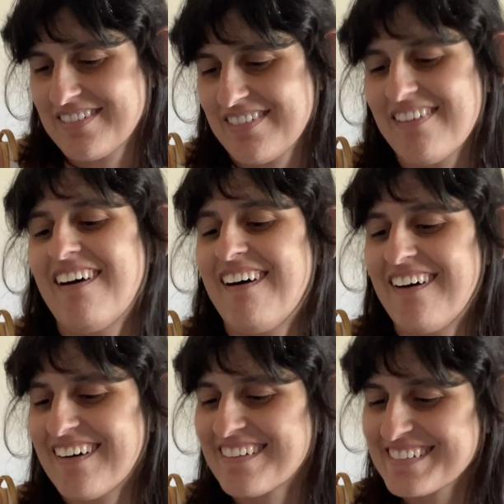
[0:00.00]

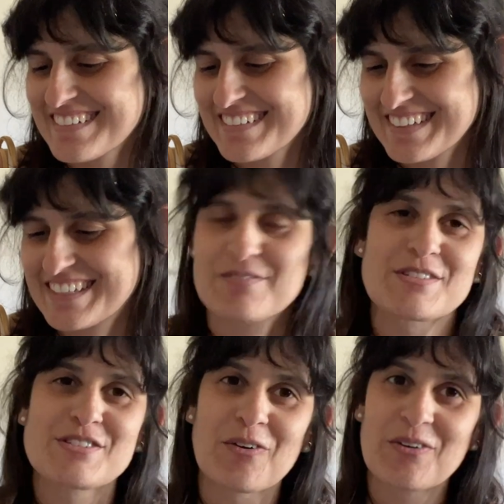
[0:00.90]
Aw, Kim
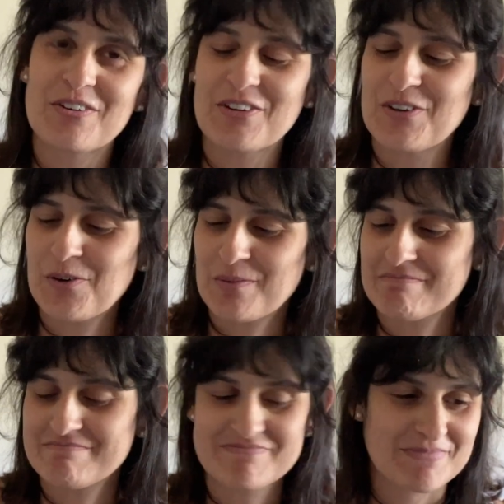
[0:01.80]
is so
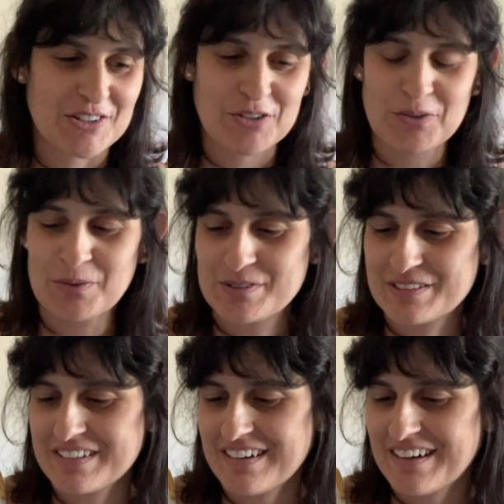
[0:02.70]
cute.
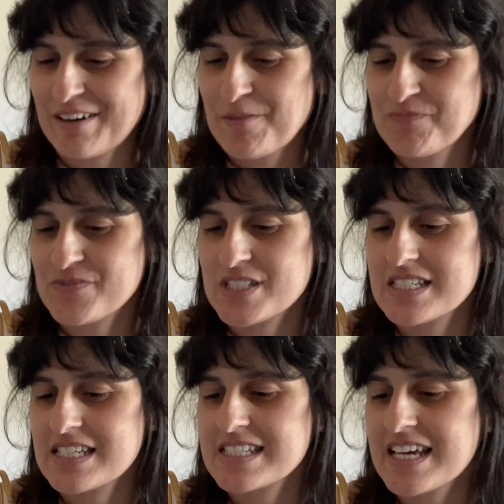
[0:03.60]
She
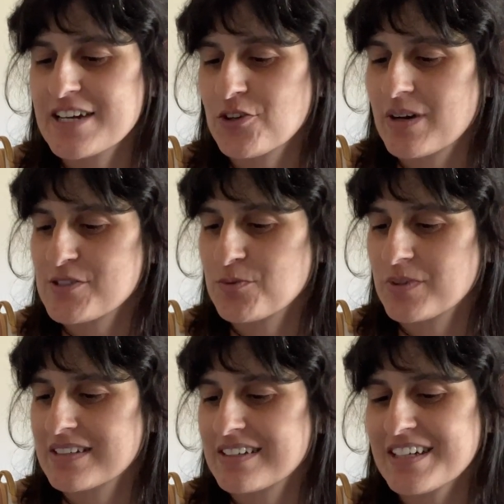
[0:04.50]
says, yay, congrats on
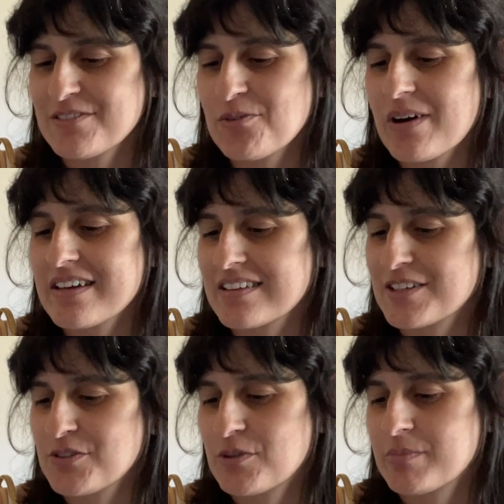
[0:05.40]
winning the giveaway. Thank
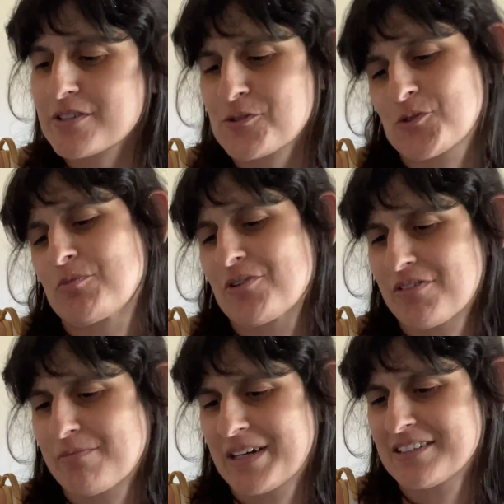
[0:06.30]
you for being so supportive
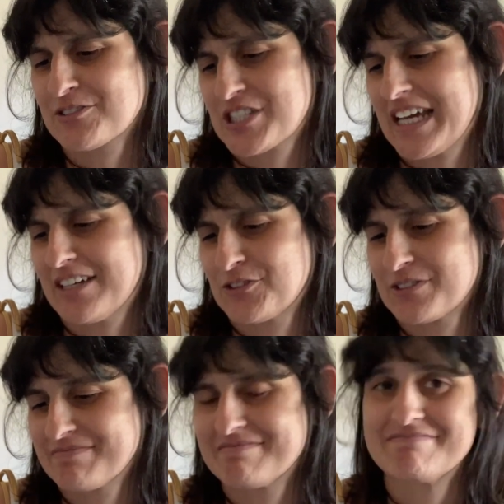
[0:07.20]
of my little
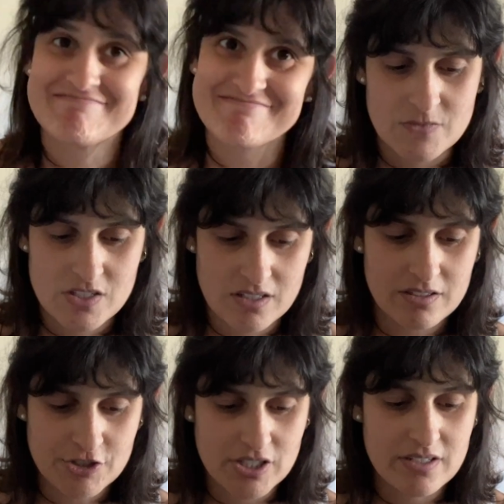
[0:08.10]
channel. See,
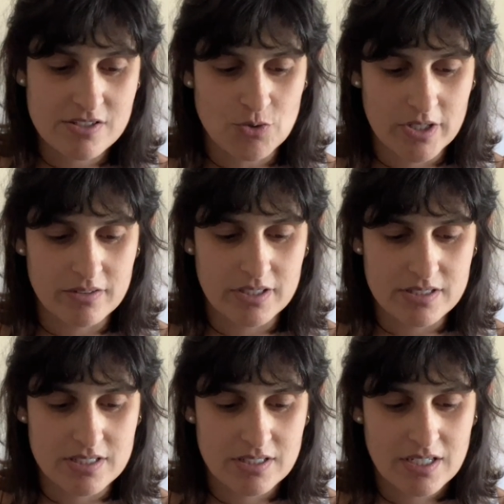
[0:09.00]
there she is trying to
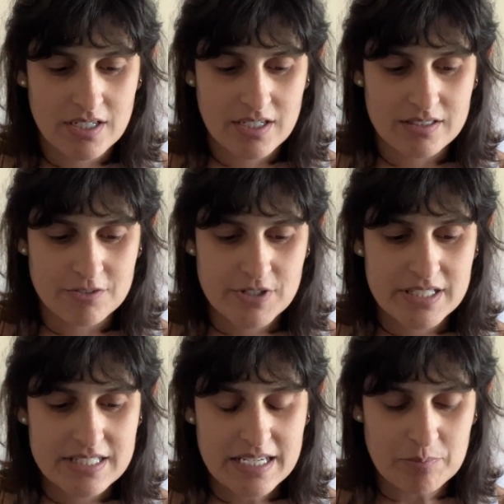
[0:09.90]
eat the
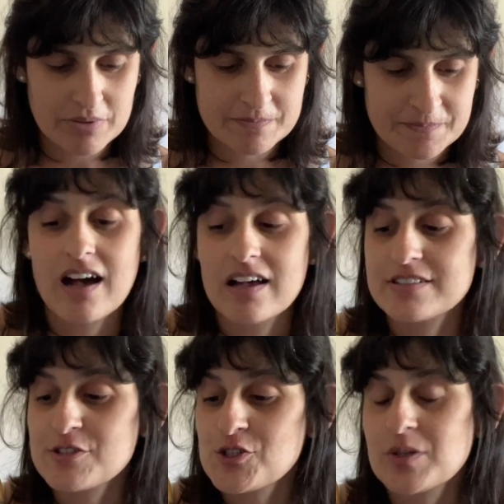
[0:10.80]
freaking tape.
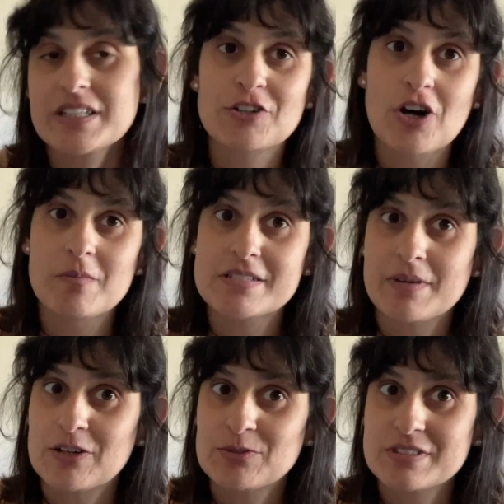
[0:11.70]
There's also a little comment
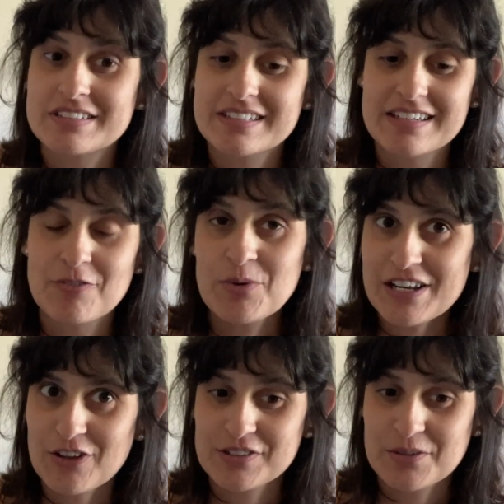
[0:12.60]
about the read
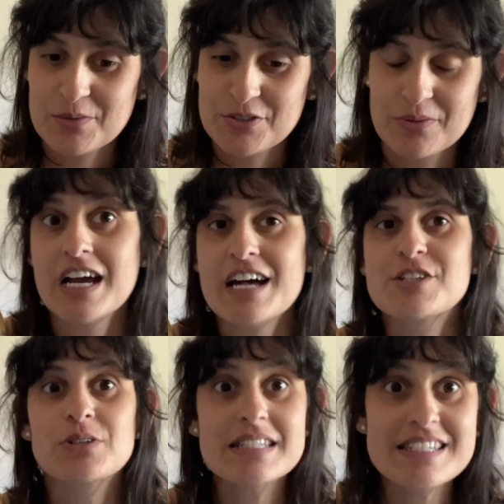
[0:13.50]
along that we're doing.
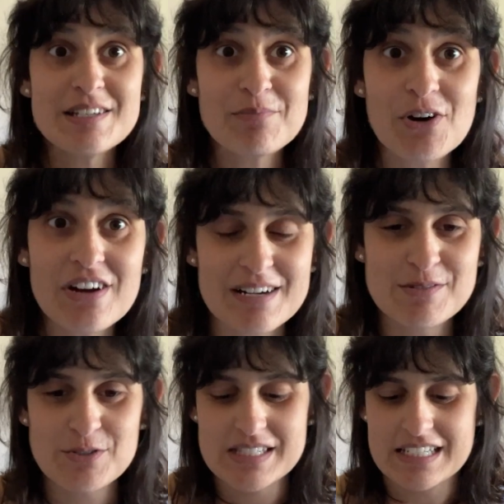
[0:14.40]
So let's see the book. I'm
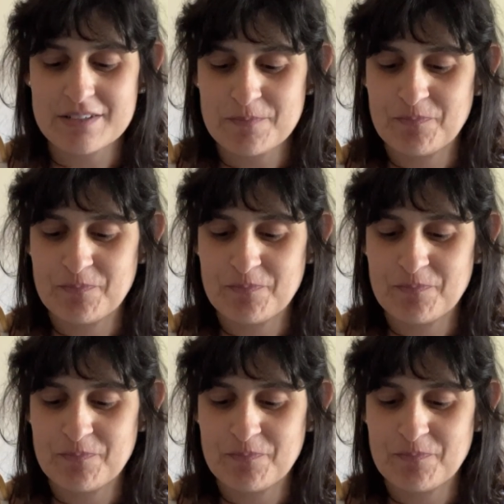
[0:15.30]
so excited.